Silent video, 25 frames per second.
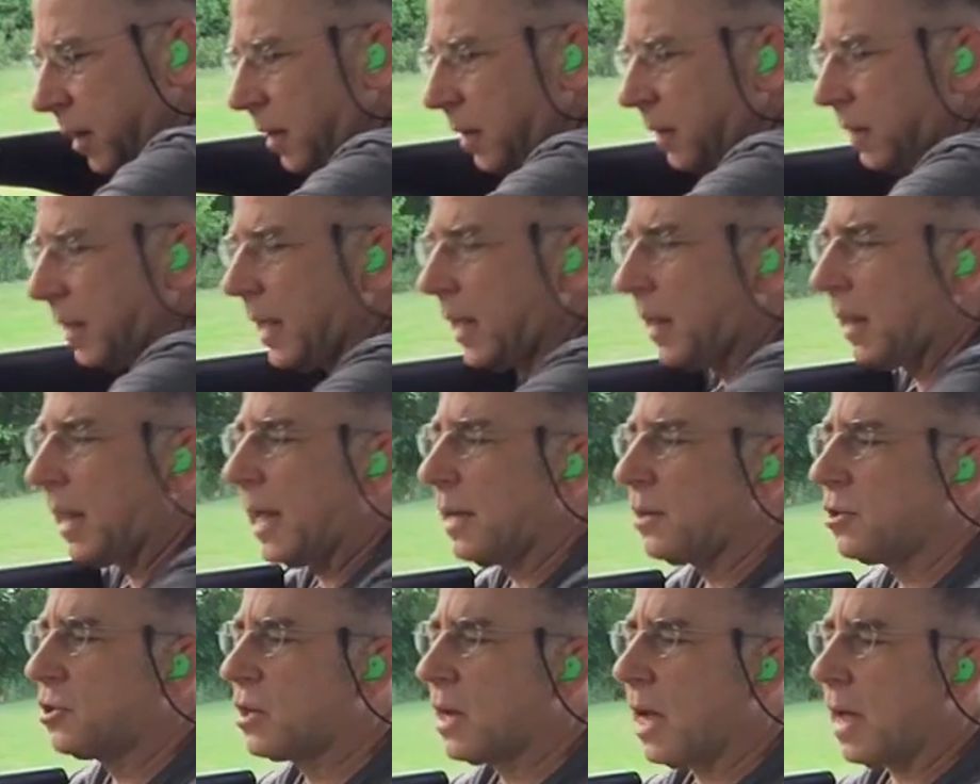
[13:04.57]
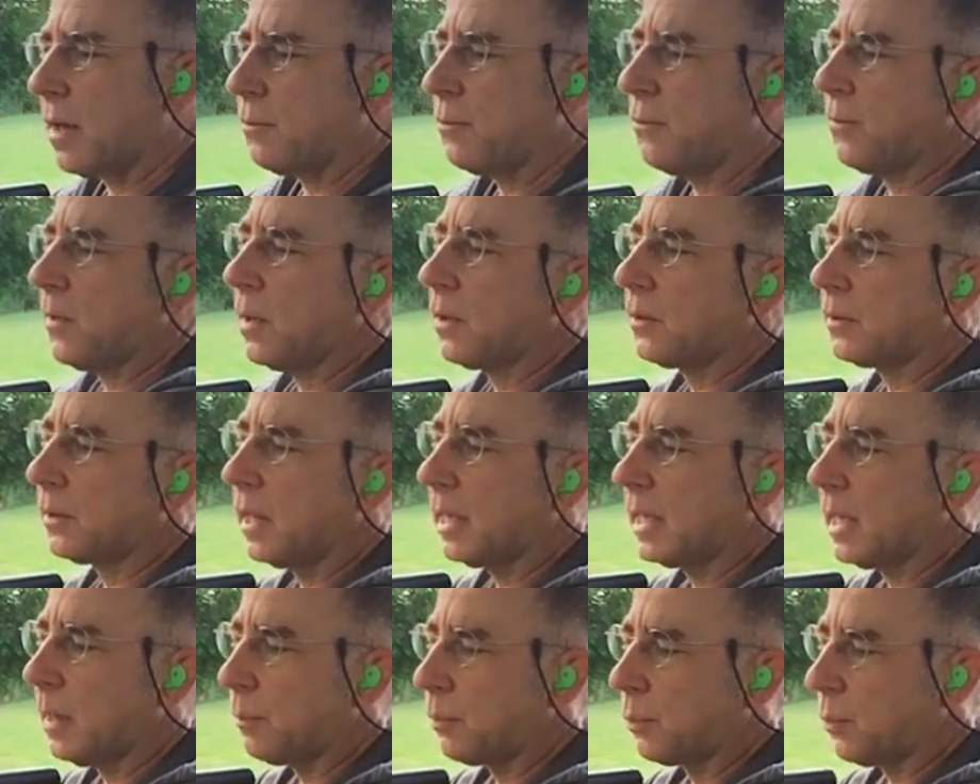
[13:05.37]
That last shot felt
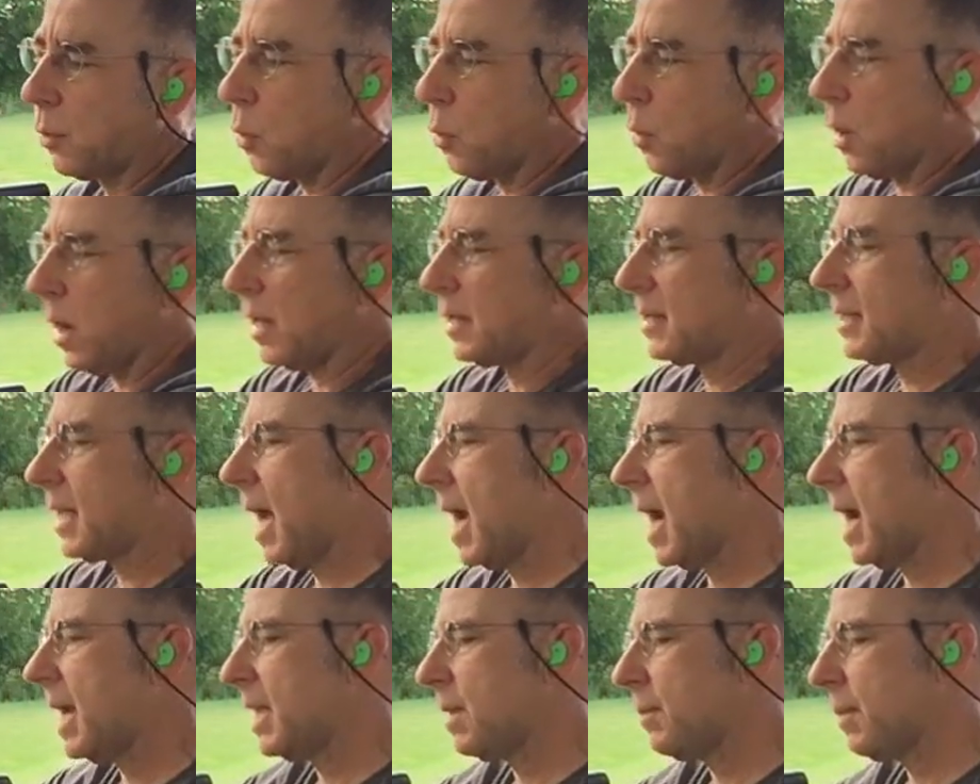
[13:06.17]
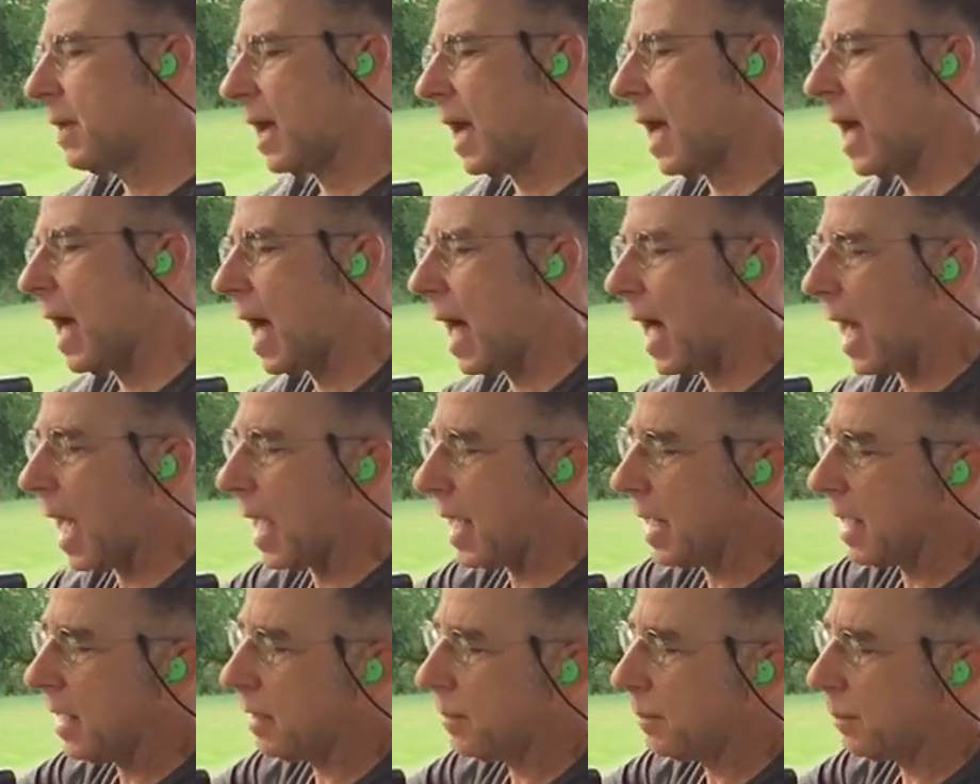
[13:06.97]
like it broke a tiny bit
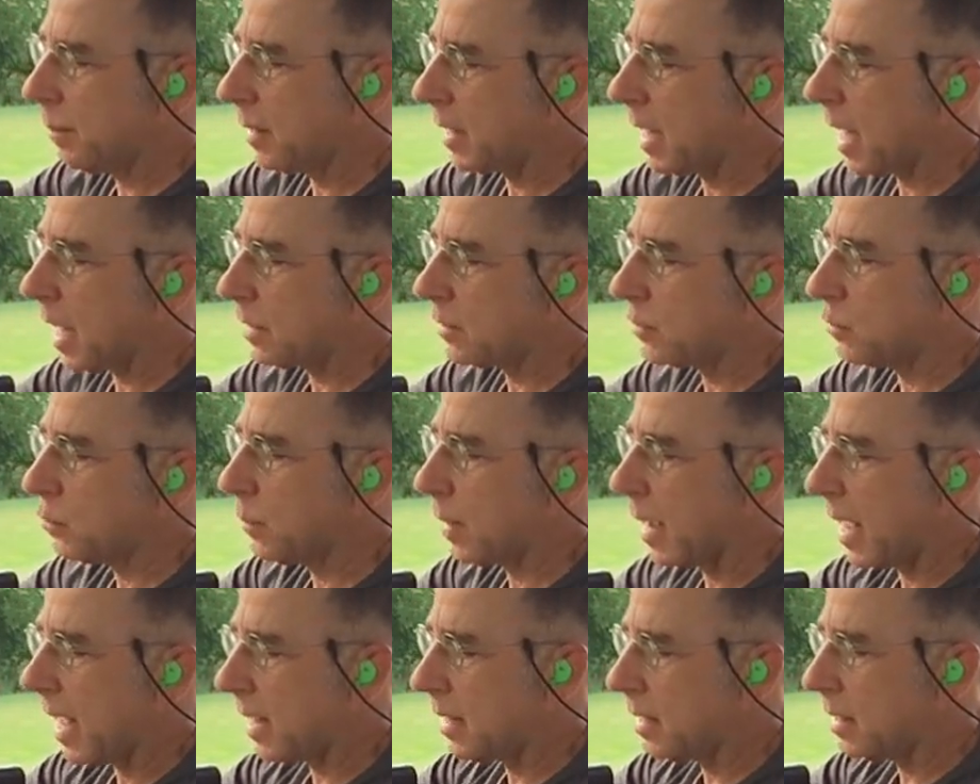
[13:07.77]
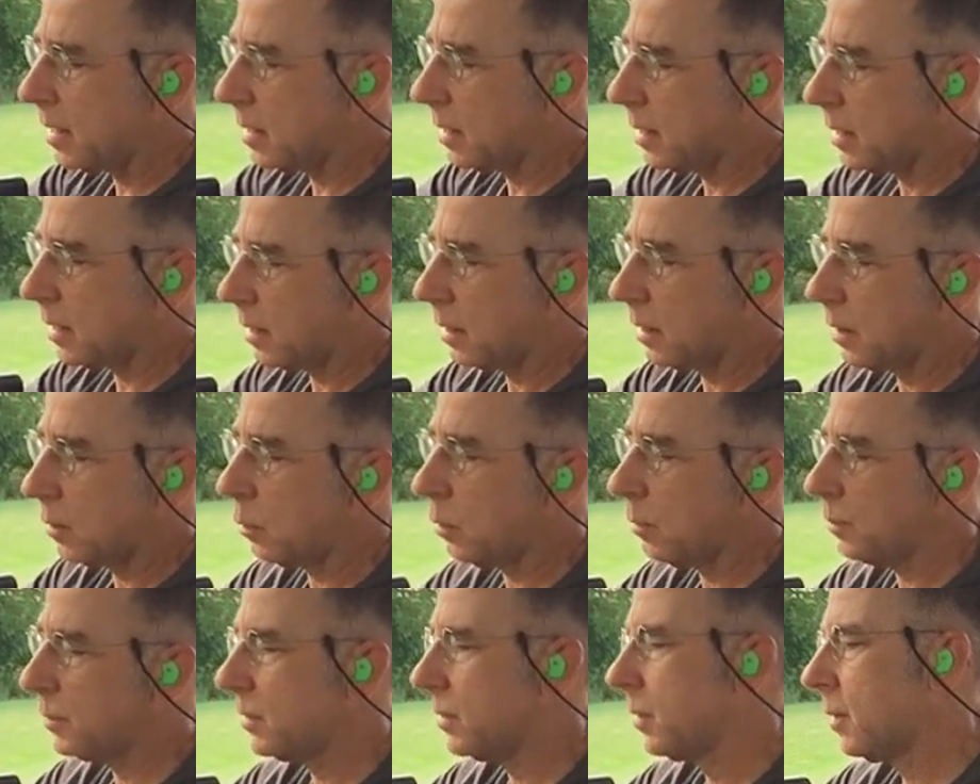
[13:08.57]
high, but not too bad.
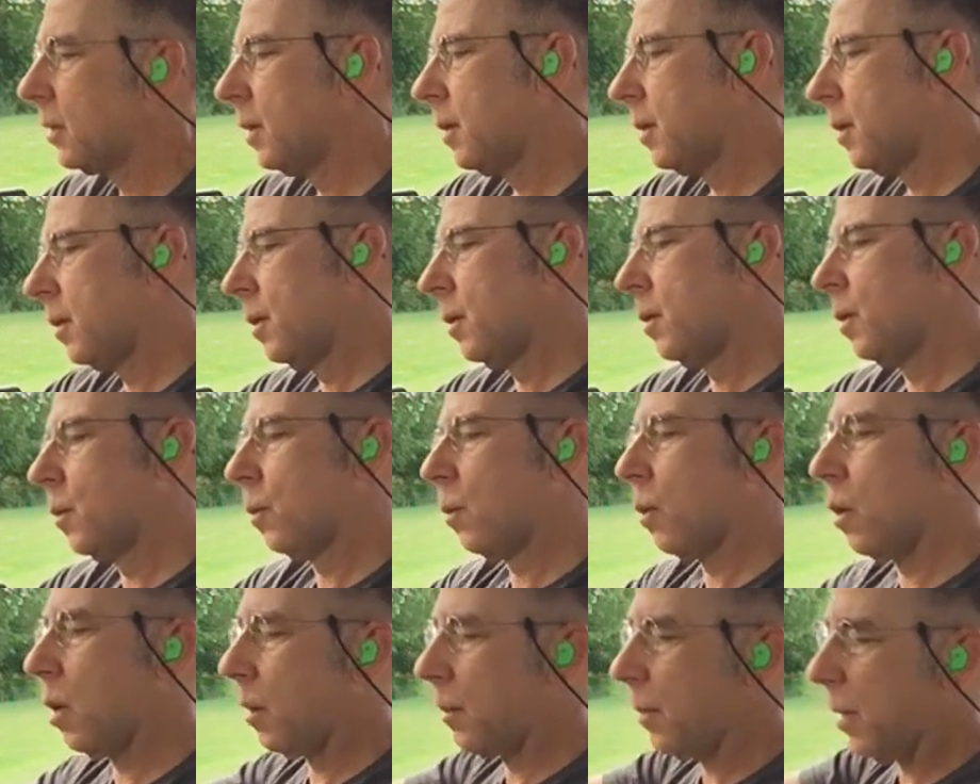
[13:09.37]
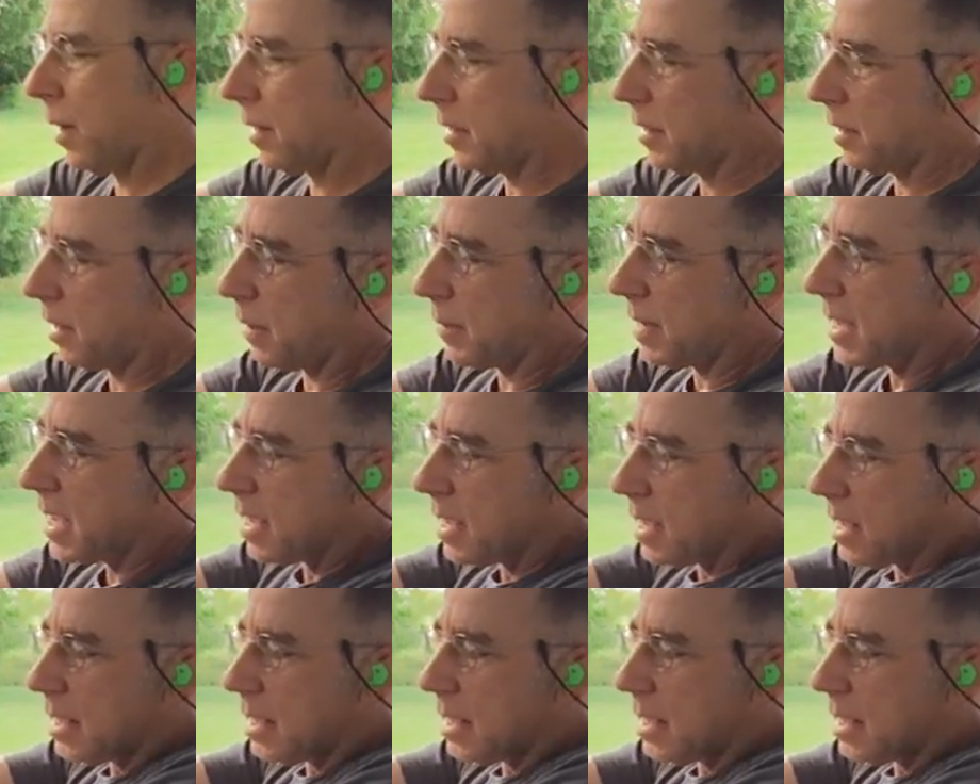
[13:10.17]
Whoops, wrong button, dummy.